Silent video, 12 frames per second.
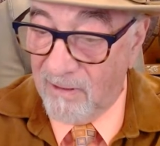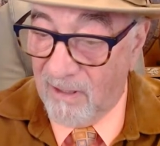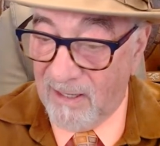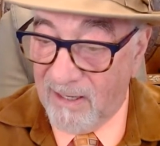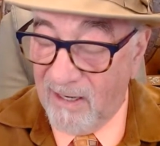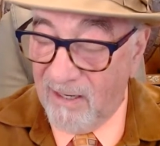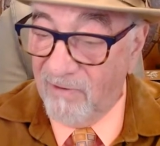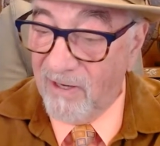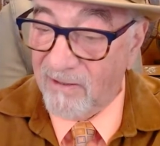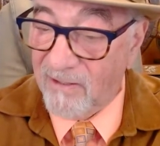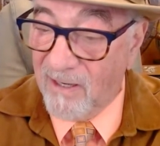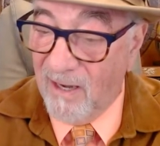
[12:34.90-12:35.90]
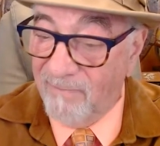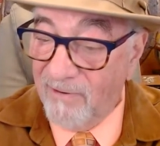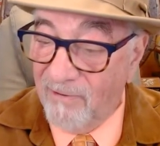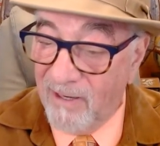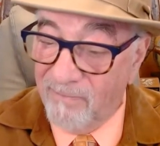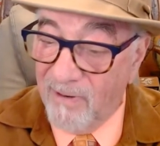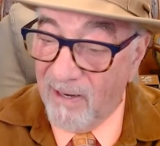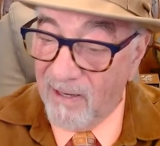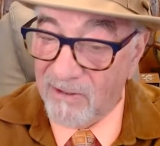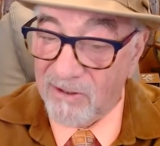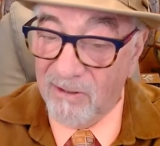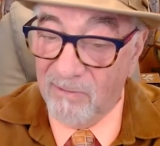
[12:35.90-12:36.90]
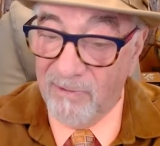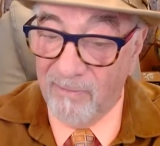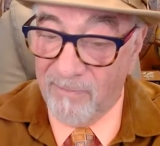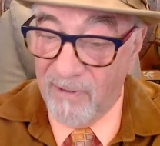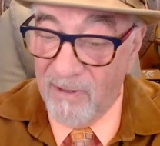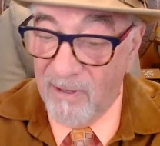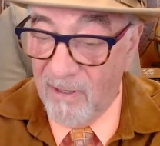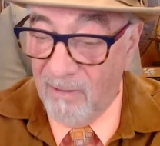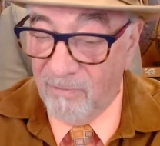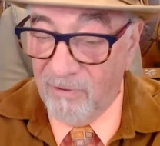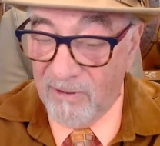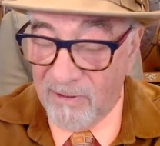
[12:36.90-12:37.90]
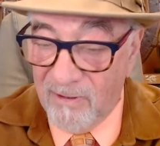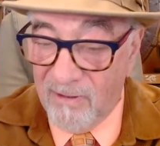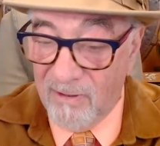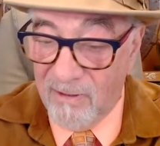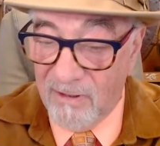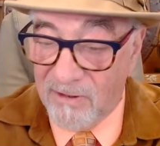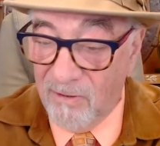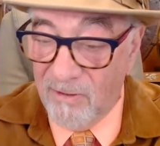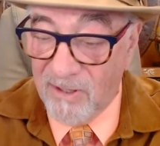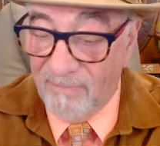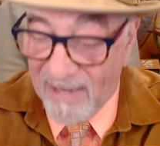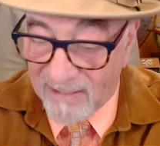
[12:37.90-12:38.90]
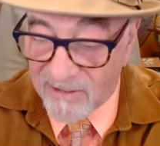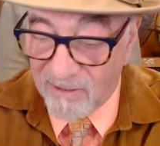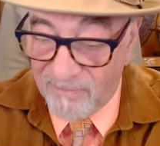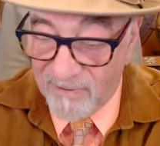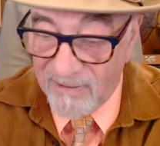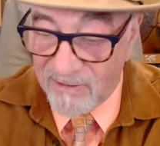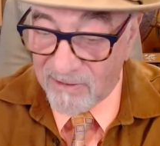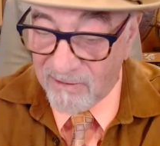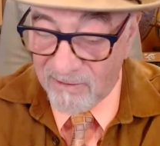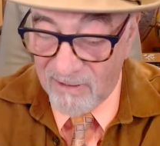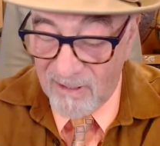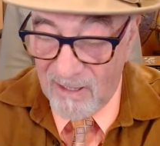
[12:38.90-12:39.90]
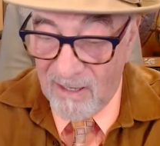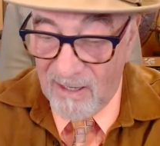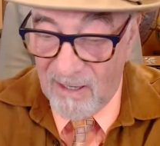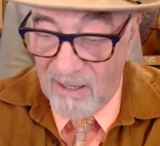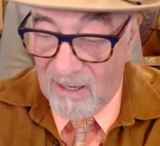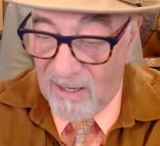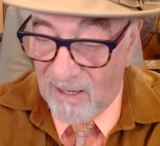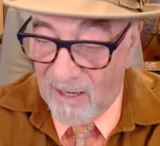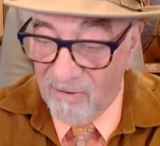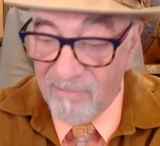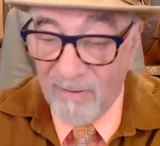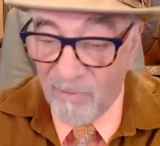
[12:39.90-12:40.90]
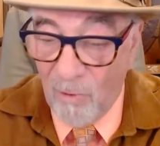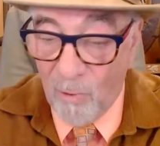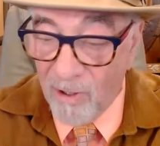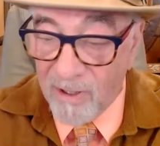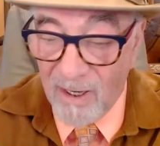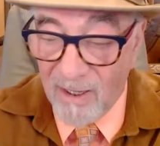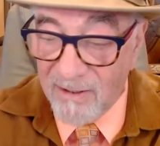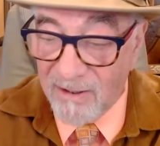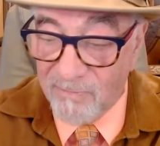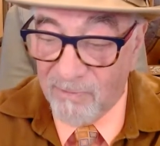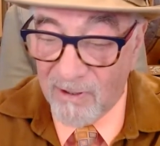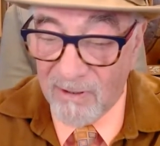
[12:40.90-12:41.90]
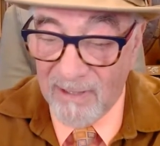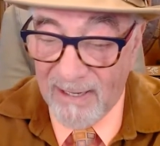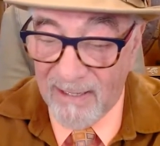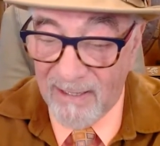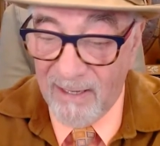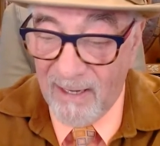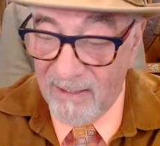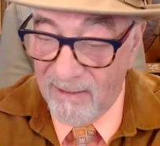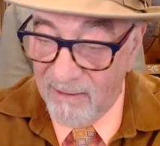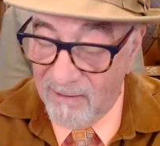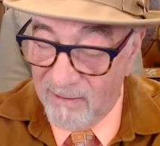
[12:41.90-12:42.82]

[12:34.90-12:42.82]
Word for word: I can't even get the copyright back. It's still being printed. It's a it's a masterpiece. I remember working on this book late at night.